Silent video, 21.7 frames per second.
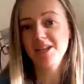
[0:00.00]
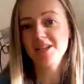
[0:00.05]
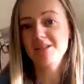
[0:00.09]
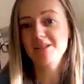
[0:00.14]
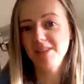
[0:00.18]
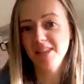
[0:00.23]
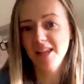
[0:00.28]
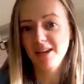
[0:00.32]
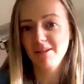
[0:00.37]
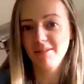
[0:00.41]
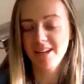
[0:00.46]
to
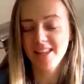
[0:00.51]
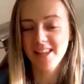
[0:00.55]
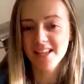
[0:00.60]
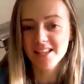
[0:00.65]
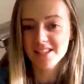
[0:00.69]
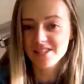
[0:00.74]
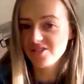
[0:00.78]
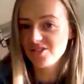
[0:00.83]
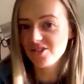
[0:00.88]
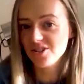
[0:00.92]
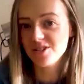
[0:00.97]
me that way,
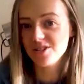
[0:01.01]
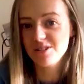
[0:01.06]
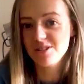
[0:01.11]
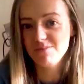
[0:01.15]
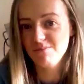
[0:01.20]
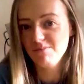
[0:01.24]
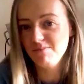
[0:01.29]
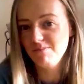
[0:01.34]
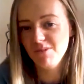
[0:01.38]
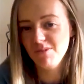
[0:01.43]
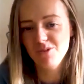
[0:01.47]
that's just,
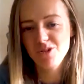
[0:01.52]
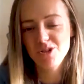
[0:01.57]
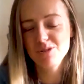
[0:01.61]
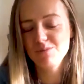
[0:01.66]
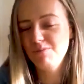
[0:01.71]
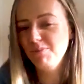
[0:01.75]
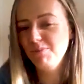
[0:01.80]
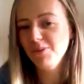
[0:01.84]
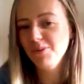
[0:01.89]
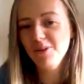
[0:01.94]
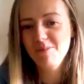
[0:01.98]
it
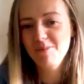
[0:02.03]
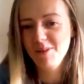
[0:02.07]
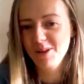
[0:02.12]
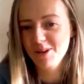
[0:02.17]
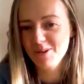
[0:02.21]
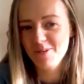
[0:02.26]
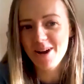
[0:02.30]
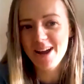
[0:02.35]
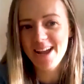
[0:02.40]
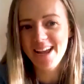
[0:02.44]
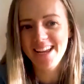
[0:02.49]
just blew me
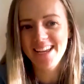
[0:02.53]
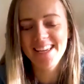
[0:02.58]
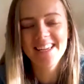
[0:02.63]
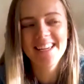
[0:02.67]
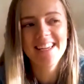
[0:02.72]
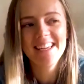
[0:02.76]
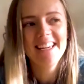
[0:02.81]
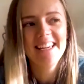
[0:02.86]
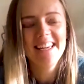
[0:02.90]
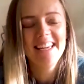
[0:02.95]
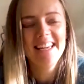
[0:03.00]
away.
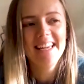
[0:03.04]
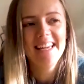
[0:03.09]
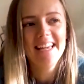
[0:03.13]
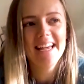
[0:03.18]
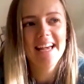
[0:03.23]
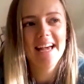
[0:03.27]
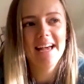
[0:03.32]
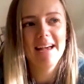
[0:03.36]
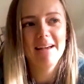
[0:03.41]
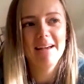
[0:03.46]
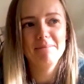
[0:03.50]

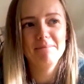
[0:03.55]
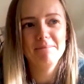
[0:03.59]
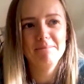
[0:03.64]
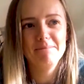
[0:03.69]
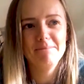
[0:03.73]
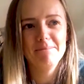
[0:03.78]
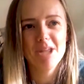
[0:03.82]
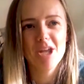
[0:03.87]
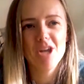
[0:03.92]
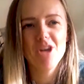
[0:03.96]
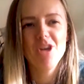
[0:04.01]

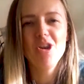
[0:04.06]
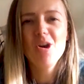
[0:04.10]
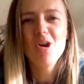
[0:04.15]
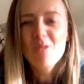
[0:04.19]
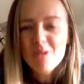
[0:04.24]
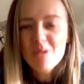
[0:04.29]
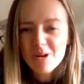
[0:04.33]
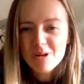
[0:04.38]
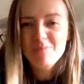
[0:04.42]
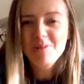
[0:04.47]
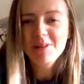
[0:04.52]
Um, and no
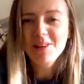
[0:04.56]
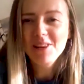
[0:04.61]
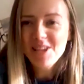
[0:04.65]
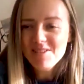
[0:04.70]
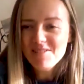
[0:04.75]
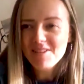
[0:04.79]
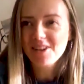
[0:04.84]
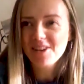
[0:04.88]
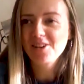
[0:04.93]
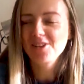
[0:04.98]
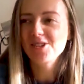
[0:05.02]
one could
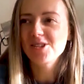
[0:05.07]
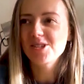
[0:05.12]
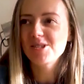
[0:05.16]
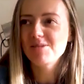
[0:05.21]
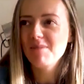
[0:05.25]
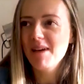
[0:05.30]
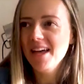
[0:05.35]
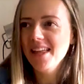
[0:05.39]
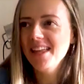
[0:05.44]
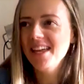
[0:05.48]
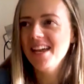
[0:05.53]
believe I couldn't
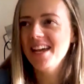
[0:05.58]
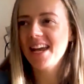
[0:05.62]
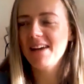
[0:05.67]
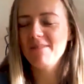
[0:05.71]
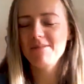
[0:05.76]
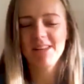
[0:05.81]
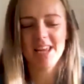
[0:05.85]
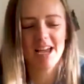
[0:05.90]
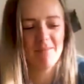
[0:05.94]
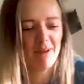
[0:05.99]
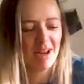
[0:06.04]
smell it. And I
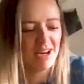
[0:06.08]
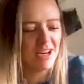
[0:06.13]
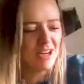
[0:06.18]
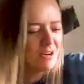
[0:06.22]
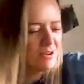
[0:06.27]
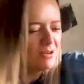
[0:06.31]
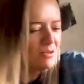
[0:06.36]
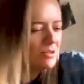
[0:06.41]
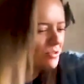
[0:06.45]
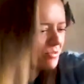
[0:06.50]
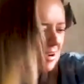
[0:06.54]
would get my
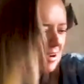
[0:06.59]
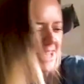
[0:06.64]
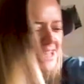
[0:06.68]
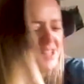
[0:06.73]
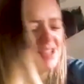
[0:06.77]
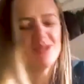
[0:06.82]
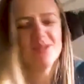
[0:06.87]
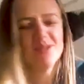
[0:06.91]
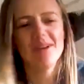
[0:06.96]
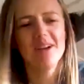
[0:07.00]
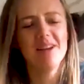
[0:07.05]
nose right
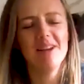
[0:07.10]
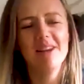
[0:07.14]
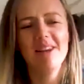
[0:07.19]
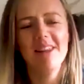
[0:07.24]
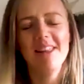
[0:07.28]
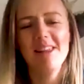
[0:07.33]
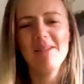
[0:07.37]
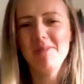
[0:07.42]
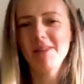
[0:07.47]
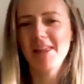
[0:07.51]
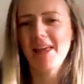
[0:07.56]
into it, and
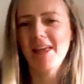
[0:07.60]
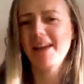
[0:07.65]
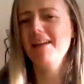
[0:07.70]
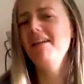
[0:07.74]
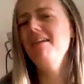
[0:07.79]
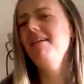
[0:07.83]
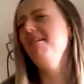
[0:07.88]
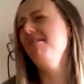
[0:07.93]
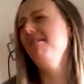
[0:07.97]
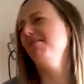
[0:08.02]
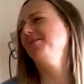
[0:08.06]
they'd be like,
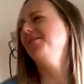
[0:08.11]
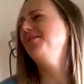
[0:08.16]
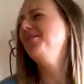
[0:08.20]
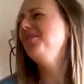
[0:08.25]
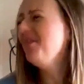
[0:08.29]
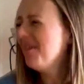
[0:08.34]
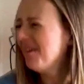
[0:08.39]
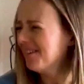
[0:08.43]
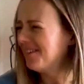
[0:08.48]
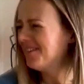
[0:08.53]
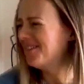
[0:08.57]
"Oh
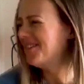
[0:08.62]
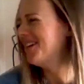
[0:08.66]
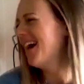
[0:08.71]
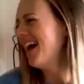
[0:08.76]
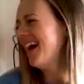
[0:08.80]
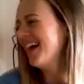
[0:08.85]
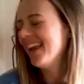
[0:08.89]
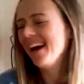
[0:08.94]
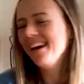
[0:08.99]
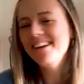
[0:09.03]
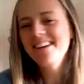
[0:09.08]
God,
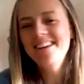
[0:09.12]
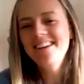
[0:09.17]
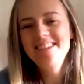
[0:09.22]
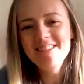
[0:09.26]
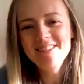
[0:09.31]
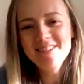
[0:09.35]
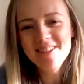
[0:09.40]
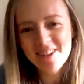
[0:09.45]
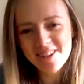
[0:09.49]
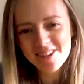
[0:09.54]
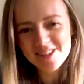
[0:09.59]
Jen, how can
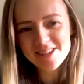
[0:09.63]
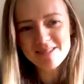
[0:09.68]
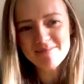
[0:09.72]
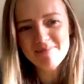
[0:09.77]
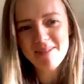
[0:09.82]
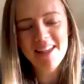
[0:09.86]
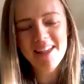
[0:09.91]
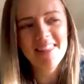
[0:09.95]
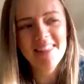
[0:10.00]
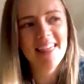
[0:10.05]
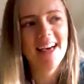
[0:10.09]
you not
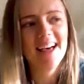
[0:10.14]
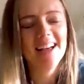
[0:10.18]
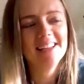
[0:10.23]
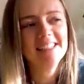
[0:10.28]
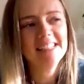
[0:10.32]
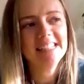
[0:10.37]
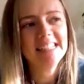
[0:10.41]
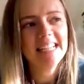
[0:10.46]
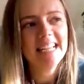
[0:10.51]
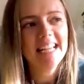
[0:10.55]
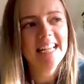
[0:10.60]
smell that?"
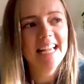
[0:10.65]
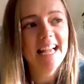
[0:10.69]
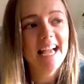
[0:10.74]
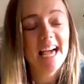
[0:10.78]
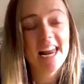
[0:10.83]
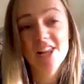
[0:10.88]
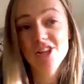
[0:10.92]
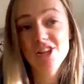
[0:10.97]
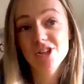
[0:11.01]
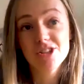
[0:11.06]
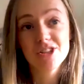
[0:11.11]

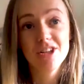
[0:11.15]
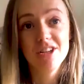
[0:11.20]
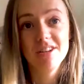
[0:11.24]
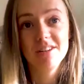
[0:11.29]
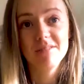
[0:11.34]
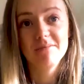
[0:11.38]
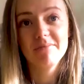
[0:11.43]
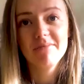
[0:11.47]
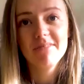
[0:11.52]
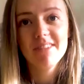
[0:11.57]
And I just couldn't.